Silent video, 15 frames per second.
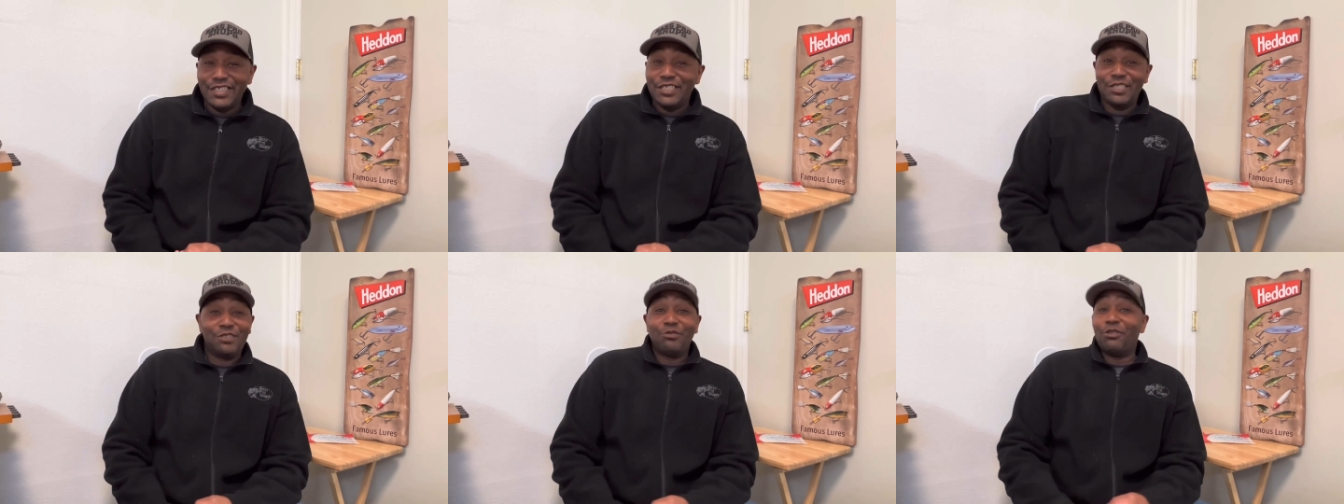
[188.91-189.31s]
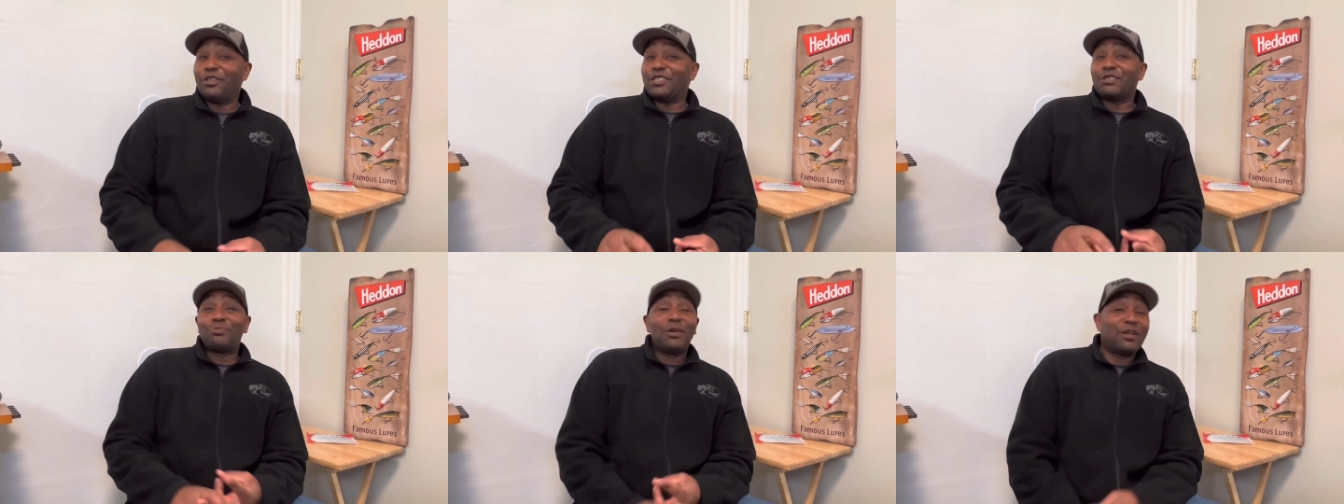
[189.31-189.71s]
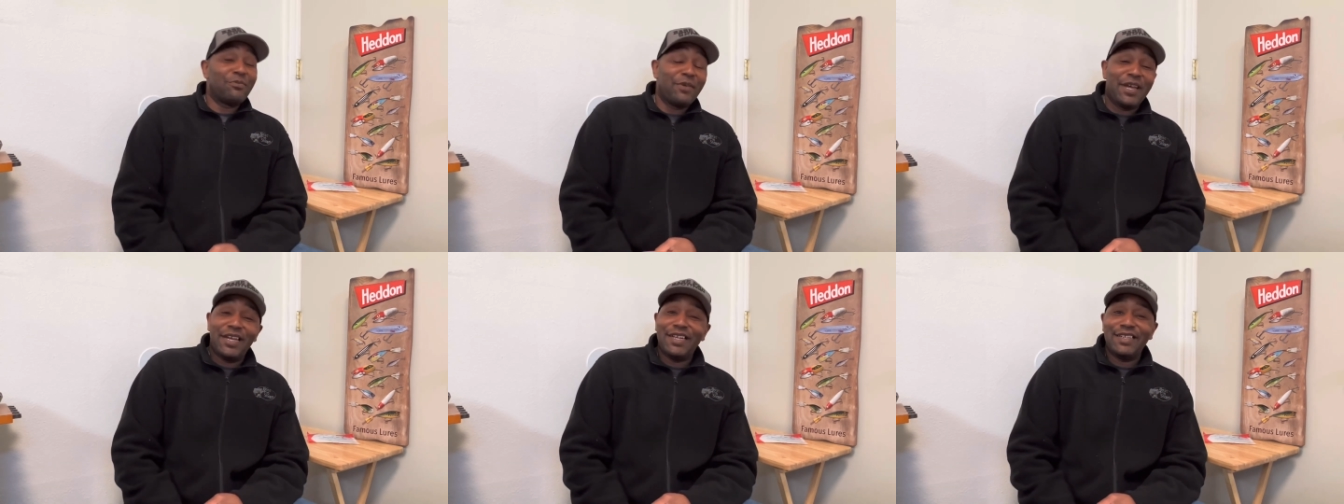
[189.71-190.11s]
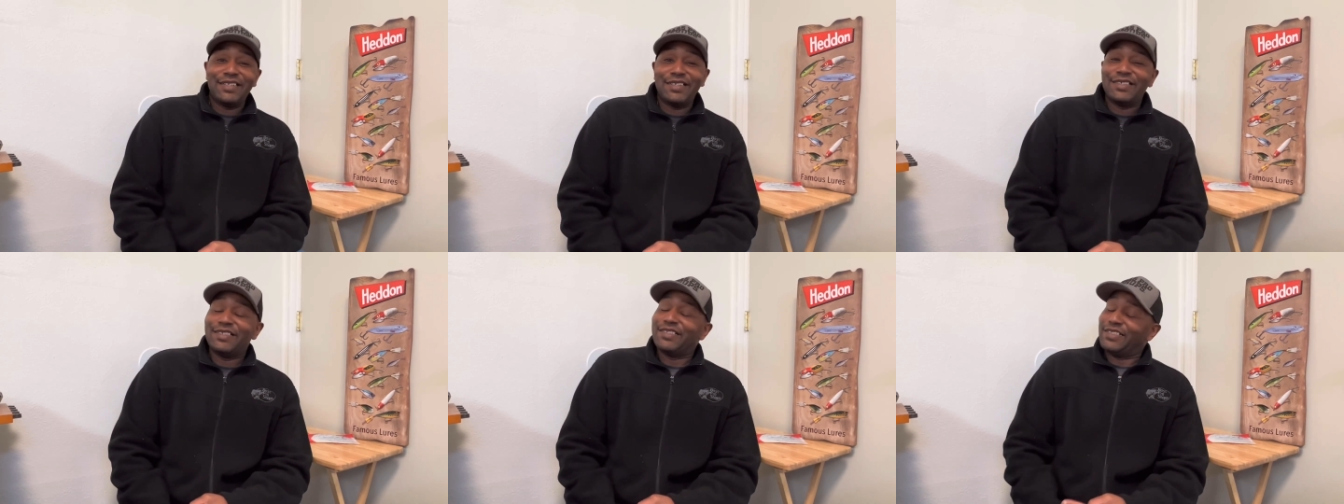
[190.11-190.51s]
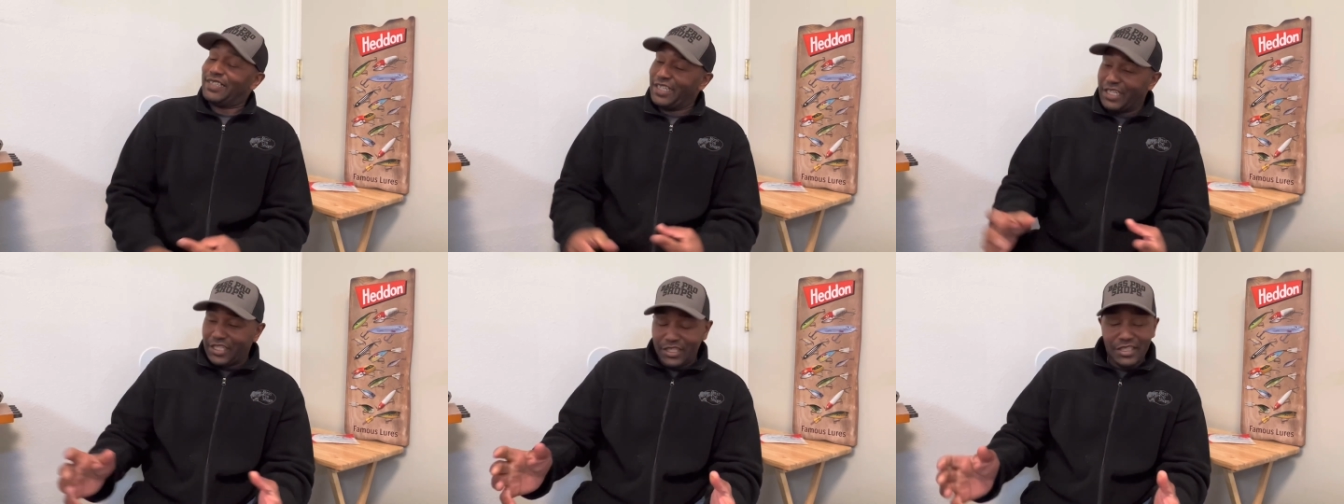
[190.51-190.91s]
You're throwing the spinnerbait.
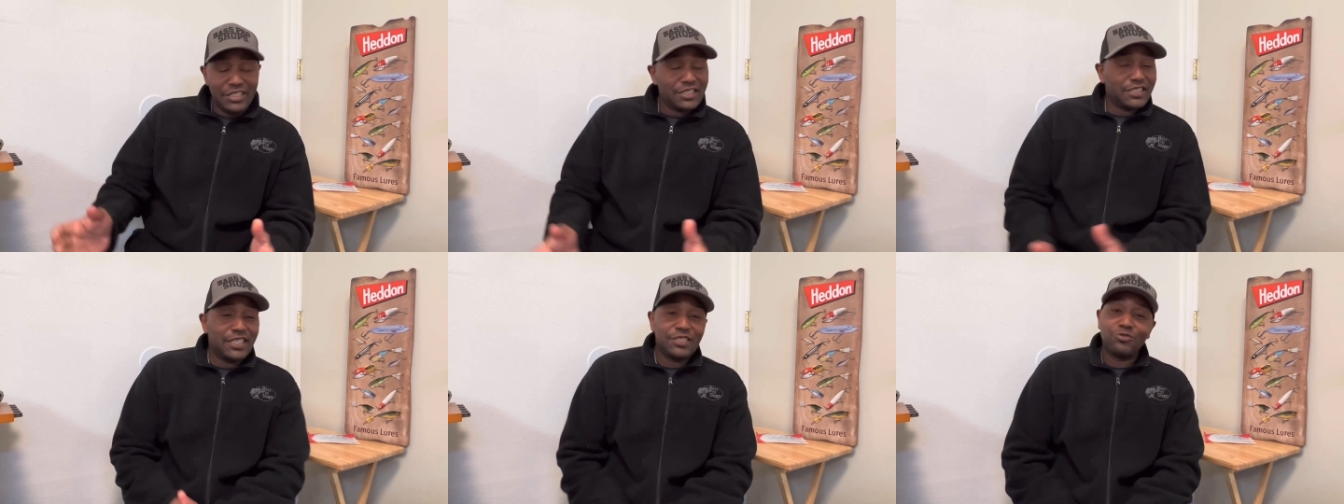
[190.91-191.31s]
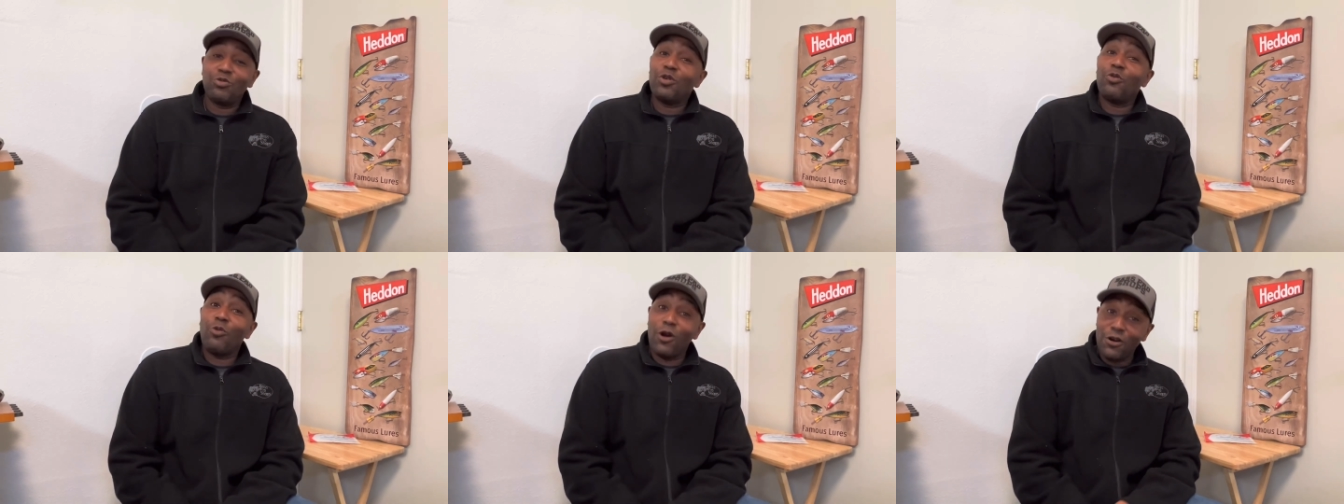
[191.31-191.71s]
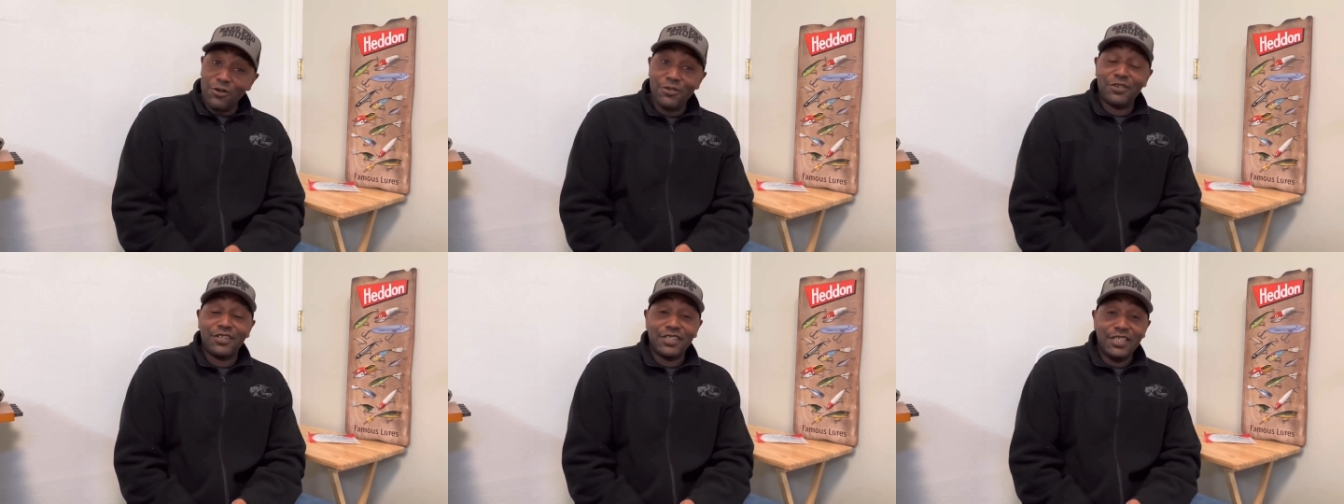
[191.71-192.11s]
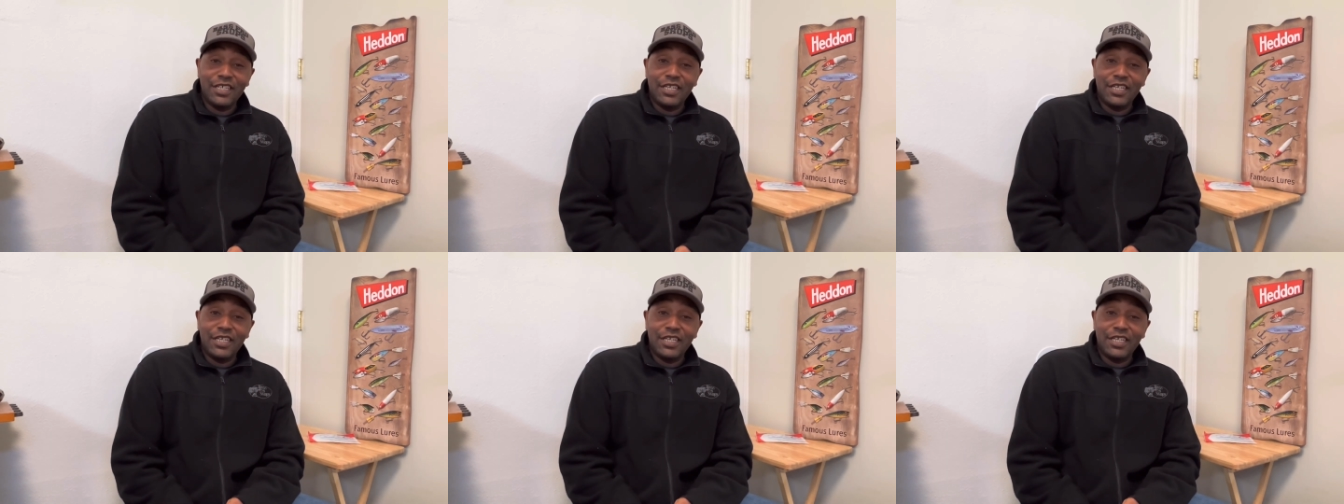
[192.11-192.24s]
These things will work.